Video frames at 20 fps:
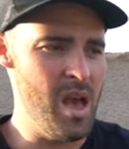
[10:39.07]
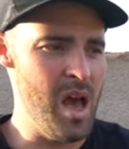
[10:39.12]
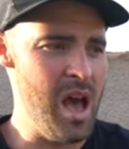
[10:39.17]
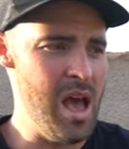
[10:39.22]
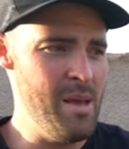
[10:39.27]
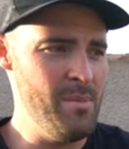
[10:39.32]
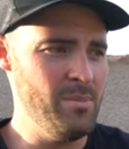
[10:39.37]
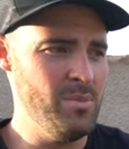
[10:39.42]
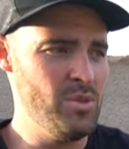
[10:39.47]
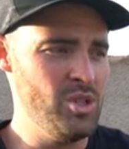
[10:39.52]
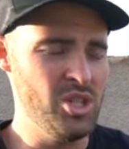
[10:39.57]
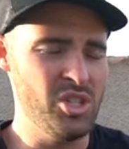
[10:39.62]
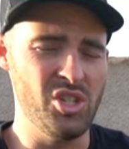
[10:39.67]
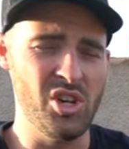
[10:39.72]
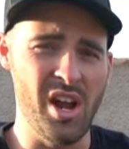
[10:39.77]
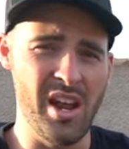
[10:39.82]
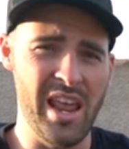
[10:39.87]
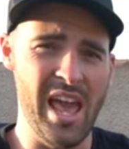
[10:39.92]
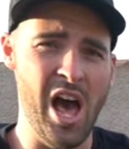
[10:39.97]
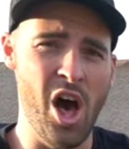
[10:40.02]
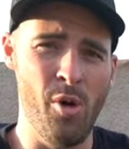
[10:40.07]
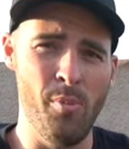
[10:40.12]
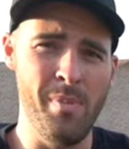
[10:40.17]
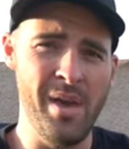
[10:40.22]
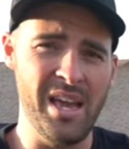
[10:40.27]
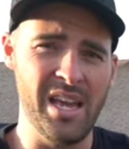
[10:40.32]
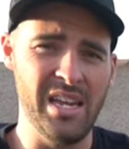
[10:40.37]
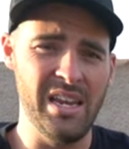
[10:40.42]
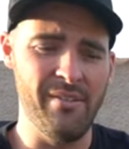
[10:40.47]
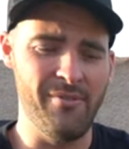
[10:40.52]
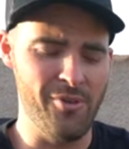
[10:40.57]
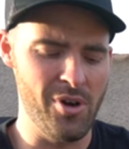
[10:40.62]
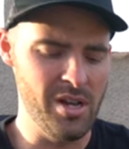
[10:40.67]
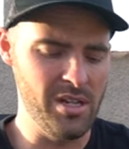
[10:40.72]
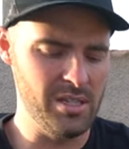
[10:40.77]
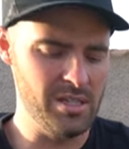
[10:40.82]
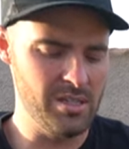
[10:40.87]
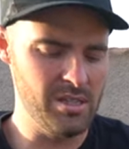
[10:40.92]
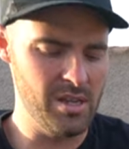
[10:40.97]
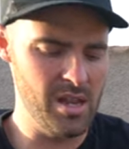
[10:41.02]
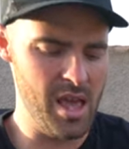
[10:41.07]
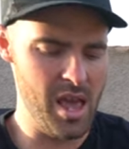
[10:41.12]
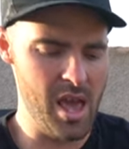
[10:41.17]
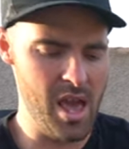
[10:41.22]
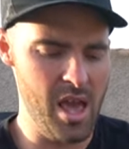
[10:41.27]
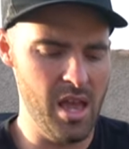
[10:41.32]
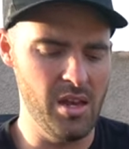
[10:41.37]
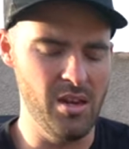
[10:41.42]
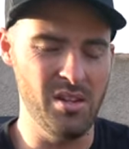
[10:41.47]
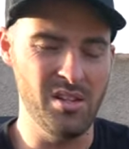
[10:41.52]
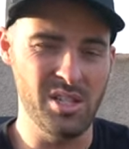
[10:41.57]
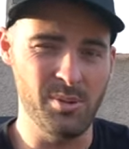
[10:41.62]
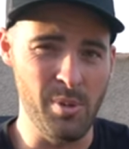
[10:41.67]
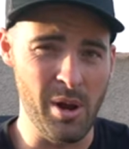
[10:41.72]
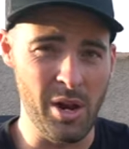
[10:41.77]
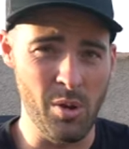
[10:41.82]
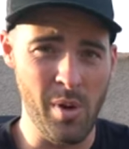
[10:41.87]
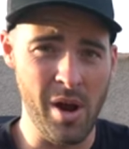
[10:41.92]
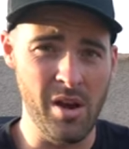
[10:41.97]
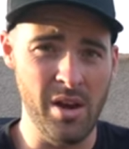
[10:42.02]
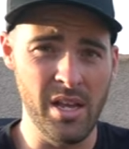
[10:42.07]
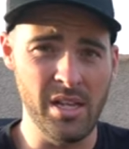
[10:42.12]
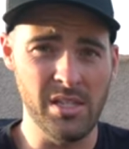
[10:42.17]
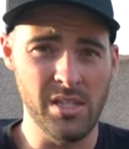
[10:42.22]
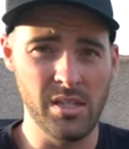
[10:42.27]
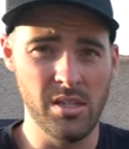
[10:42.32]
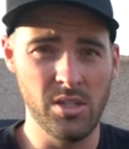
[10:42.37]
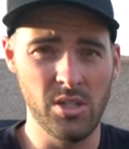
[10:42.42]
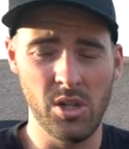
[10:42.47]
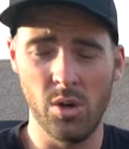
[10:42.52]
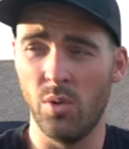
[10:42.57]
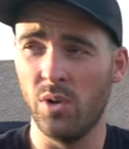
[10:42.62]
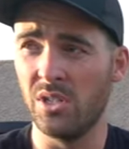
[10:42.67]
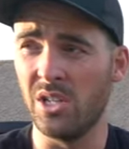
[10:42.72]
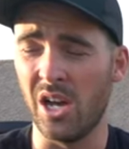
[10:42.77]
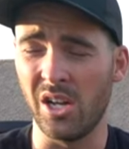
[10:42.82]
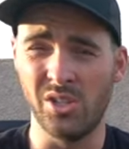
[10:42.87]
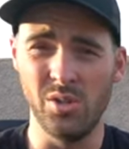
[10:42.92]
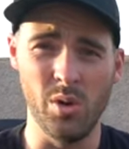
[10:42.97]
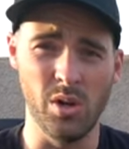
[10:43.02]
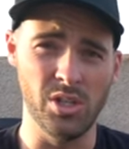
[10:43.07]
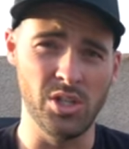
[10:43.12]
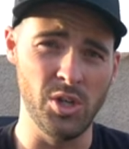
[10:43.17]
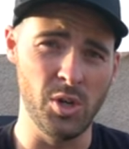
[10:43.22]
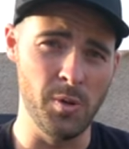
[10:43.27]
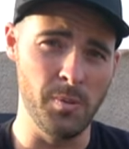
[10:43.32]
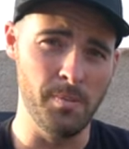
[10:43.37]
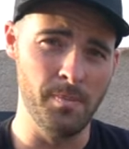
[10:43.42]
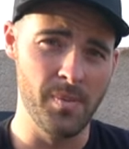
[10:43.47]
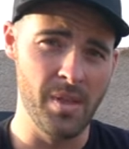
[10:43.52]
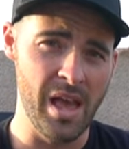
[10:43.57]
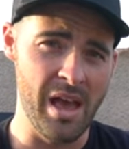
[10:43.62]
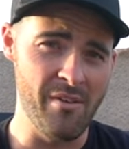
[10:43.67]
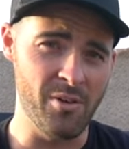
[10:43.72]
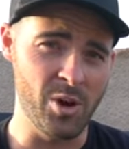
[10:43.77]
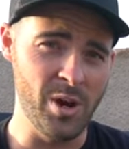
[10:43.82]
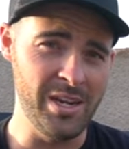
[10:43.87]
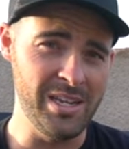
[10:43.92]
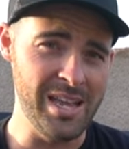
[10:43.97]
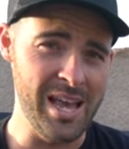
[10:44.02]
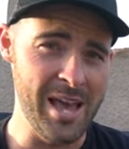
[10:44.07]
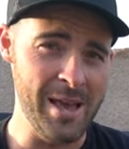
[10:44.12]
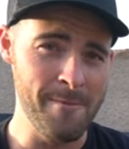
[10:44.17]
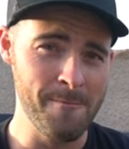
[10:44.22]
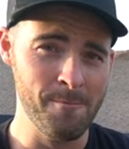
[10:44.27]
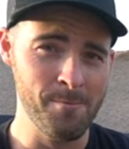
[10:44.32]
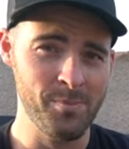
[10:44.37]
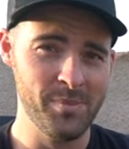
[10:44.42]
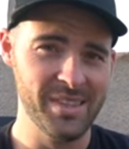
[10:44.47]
I'm just trying to help make a difference and spread awareness. So we'll talk to you all soon. Have a great day.